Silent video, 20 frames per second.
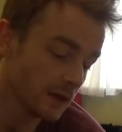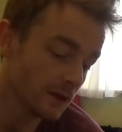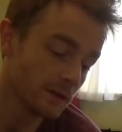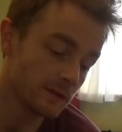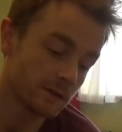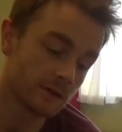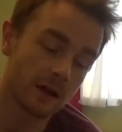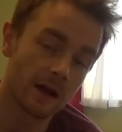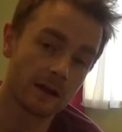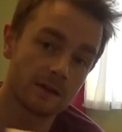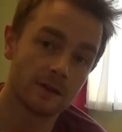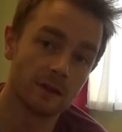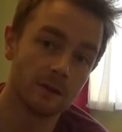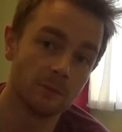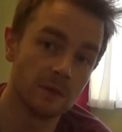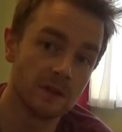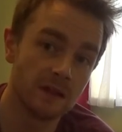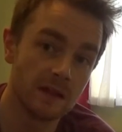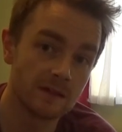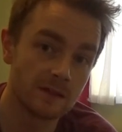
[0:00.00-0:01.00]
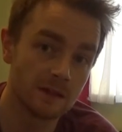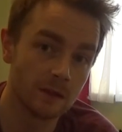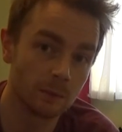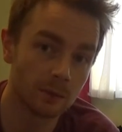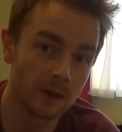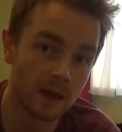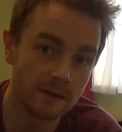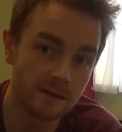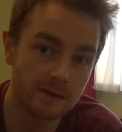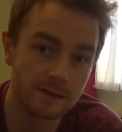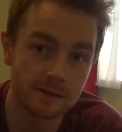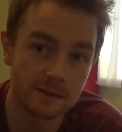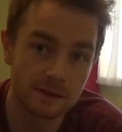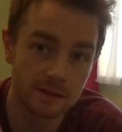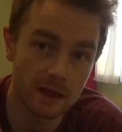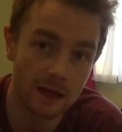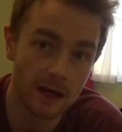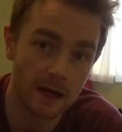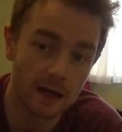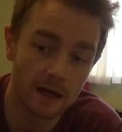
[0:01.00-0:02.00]
So that's on medicinal plants
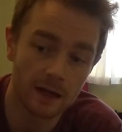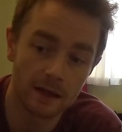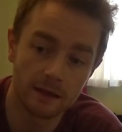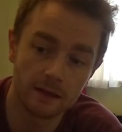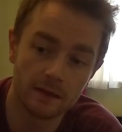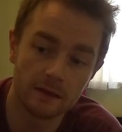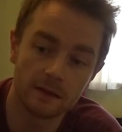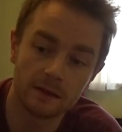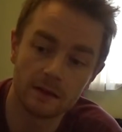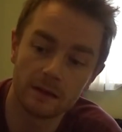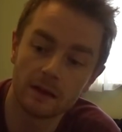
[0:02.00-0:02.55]
and